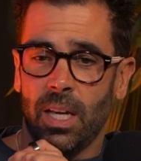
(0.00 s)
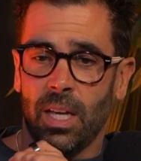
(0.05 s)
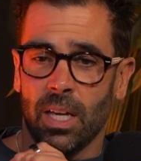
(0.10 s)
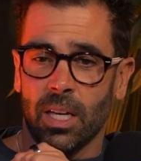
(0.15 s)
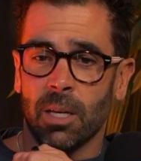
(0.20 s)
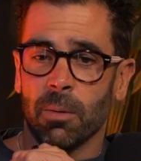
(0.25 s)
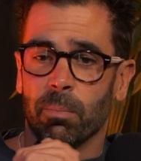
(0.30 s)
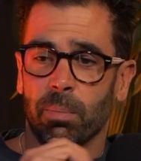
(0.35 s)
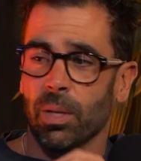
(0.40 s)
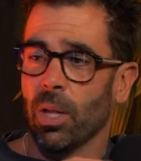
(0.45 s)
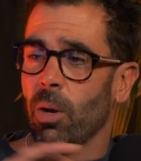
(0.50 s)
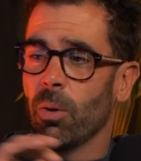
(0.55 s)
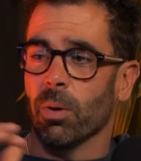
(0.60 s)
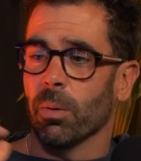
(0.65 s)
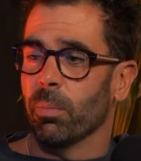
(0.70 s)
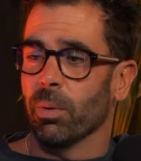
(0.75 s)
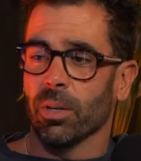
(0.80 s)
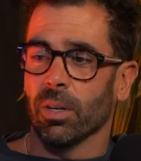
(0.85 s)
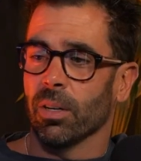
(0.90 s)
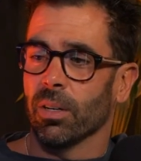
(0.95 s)
It can blow
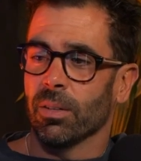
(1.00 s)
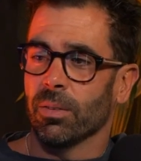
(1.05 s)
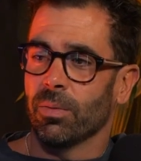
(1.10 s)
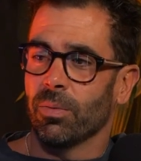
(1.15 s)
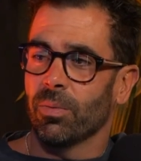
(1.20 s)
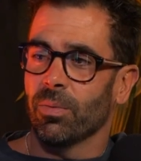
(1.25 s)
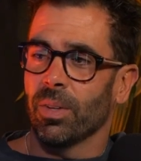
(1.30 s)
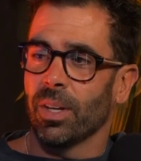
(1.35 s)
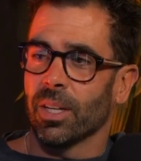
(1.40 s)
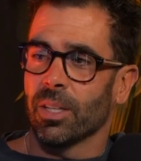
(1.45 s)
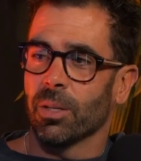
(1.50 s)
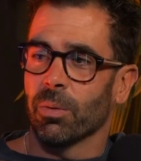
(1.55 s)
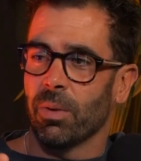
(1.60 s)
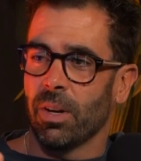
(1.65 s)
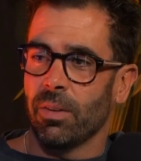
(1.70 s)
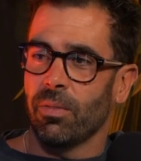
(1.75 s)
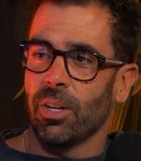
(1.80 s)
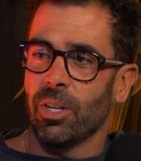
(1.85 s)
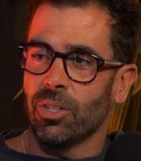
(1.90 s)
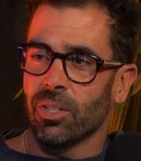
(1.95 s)
a BRRRR. Like the
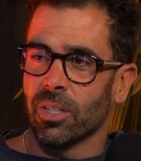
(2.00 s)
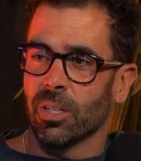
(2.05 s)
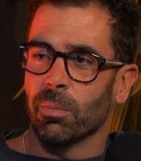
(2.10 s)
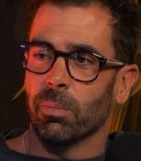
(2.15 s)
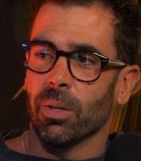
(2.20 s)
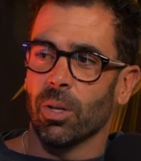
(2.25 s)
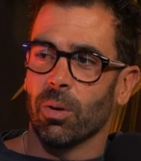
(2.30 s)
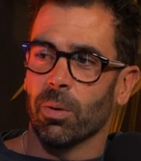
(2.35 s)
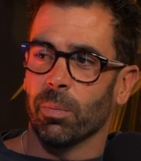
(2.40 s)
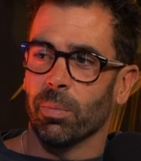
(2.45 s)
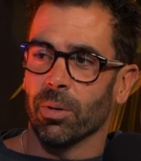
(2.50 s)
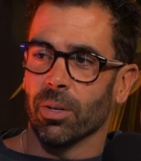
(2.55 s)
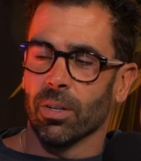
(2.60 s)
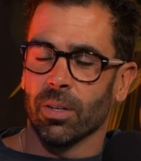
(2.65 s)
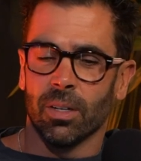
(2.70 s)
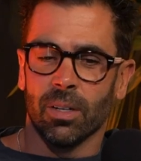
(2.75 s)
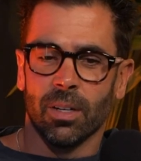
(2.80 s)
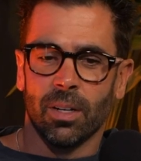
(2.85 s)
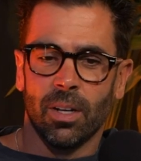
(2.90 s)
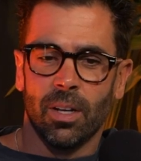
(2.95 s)
renovation could blow a
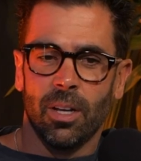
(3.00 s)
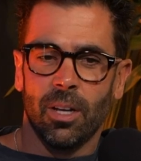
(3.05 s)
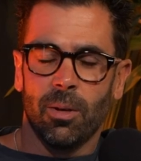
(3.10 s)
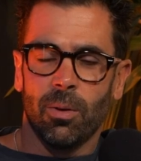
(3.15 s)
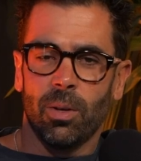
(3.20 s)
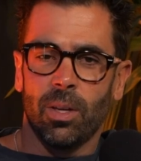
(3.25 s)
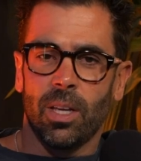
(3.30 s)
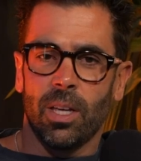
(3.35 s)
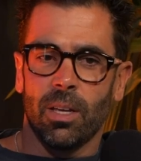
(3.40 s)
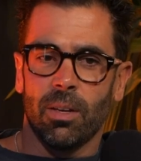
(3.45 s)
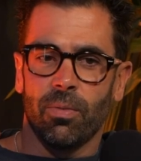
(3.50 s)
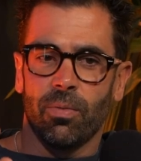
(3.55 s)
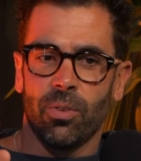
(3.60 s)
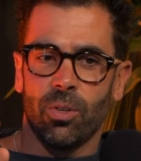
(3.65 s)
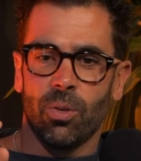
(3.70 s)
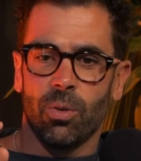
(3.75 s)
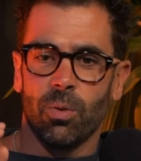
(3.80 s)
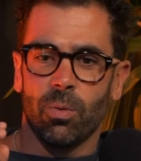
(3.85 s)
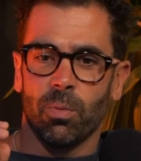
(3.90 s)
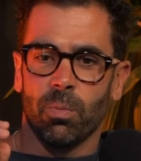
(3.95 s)
BRRRR if
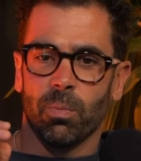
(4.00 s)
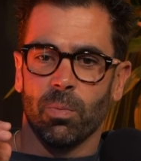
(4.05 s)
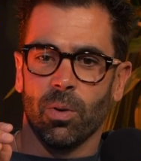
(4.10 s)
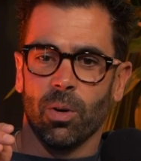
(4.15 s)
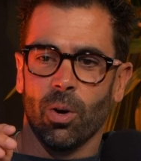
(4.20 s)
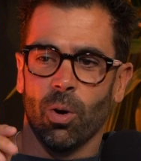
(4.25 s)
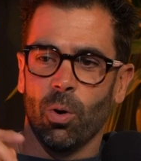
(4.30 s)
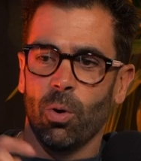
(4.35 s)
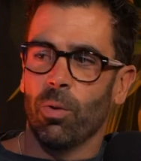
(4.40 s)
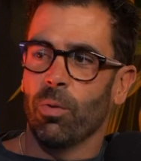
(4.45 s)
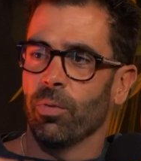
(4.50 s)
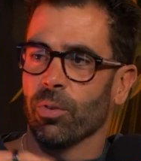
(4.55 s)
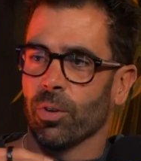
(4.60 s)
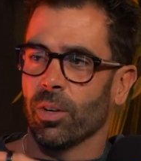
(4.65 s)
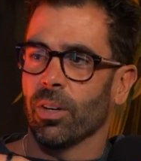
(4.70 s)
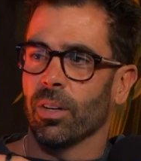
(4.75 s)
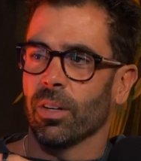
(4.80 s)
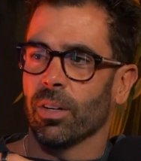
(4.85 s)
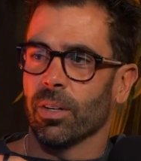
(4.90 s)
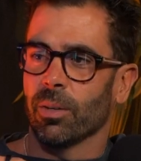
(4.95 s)
you
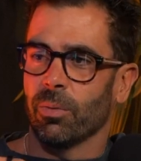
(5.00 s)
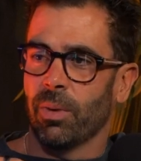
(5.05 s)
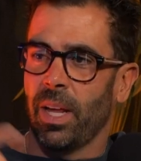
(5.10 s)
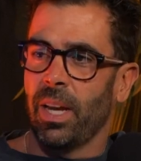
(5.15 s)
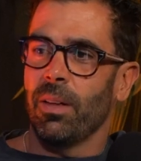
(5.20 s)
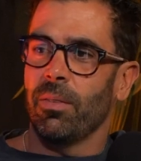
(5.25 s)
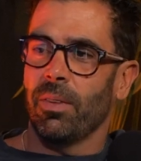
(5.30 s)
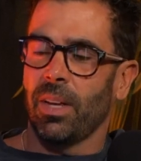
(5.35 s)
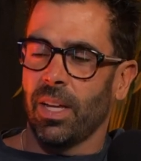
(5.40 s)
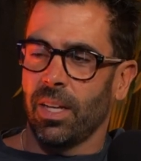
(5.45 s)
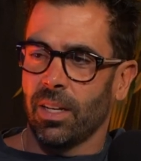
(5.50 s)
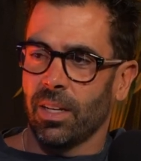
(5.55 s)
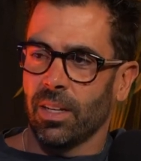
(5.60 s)
over renovate